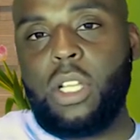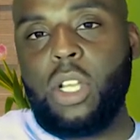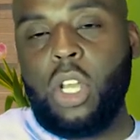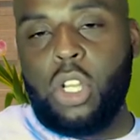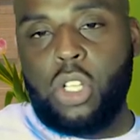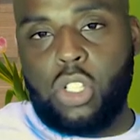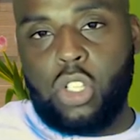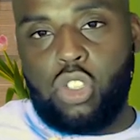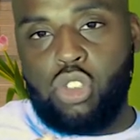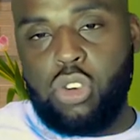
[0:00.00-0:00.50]

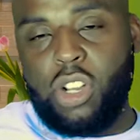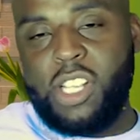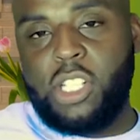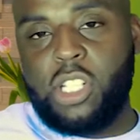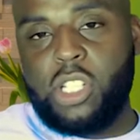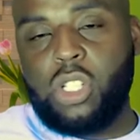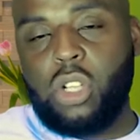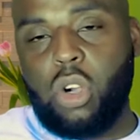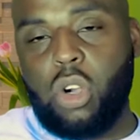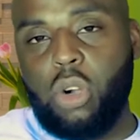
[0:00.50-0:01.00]
to trade
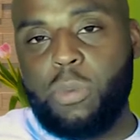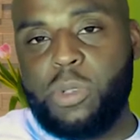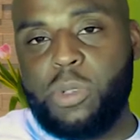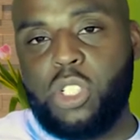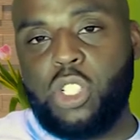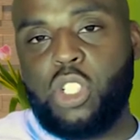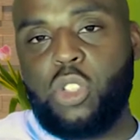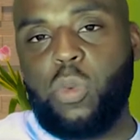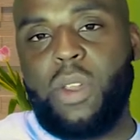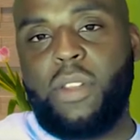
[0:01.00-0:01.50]
stock
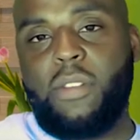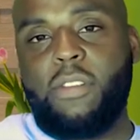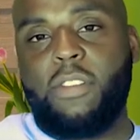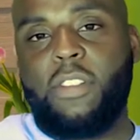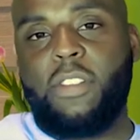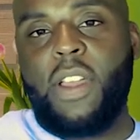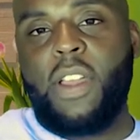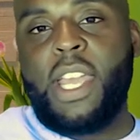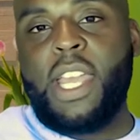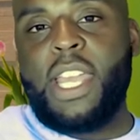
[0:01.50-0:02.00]
options with,
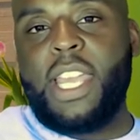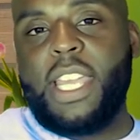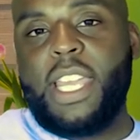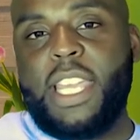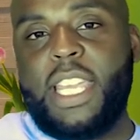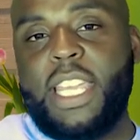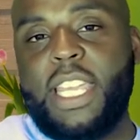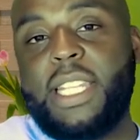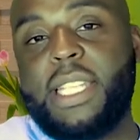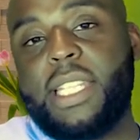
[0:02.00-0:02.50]

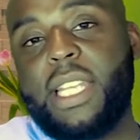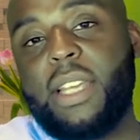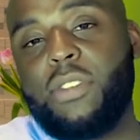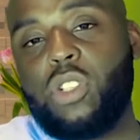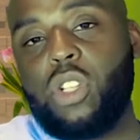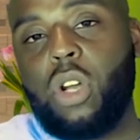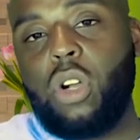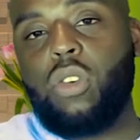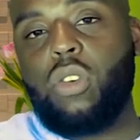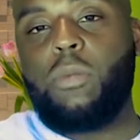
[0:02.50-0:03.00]
ETFs
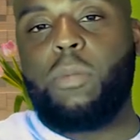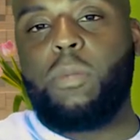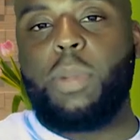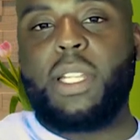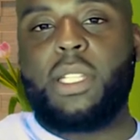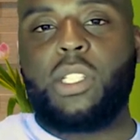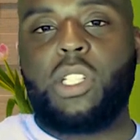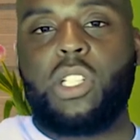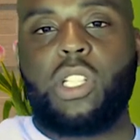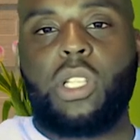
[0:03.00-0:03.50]
are a good place
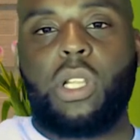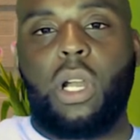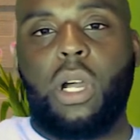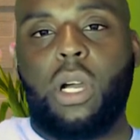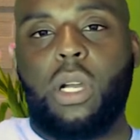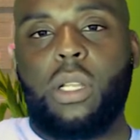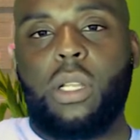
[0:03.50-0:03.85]
to start,